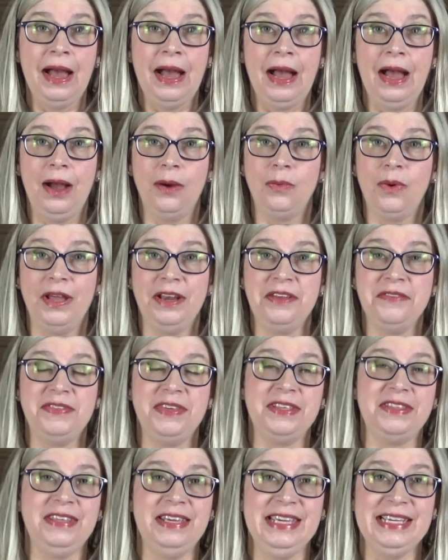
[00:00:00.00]
One of
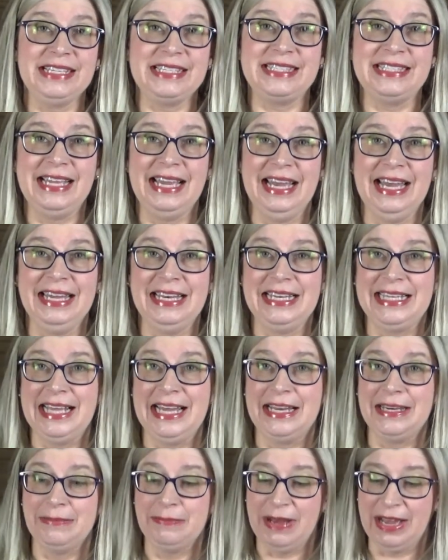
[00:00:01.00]
the things
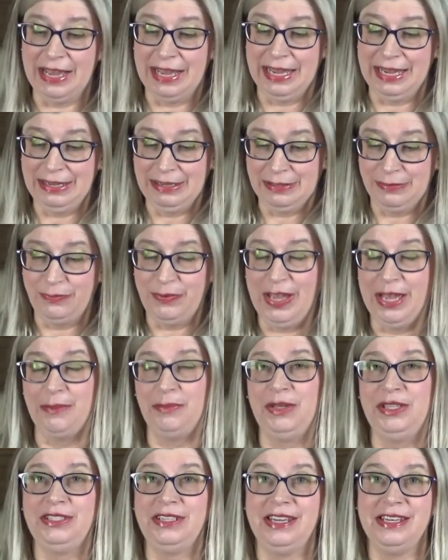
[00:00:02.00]
that my
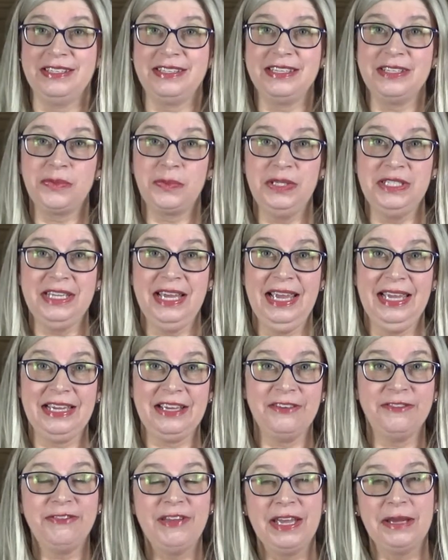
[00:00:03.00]
family does is we
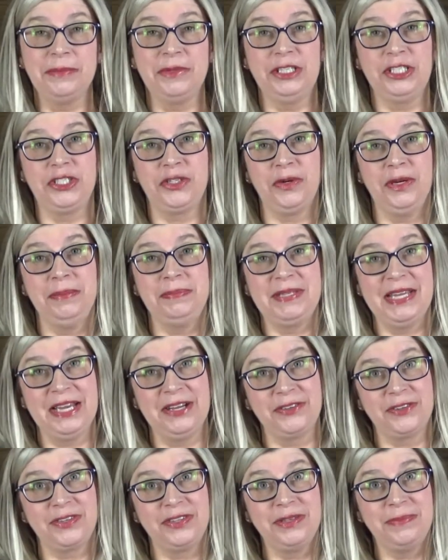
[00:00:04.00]
take a family trip
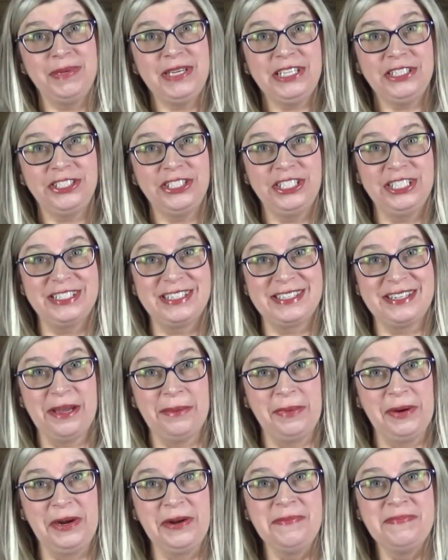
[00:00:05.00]
down to the beach each
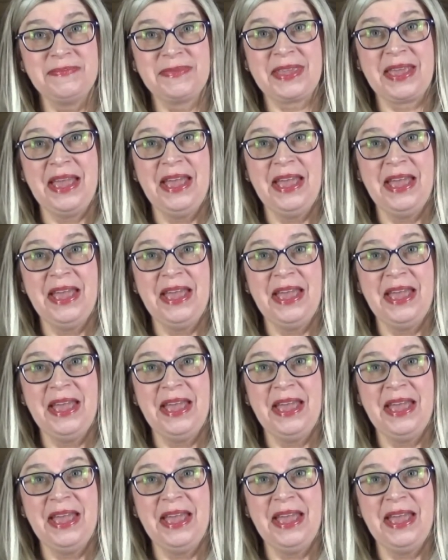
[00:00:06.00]
summer.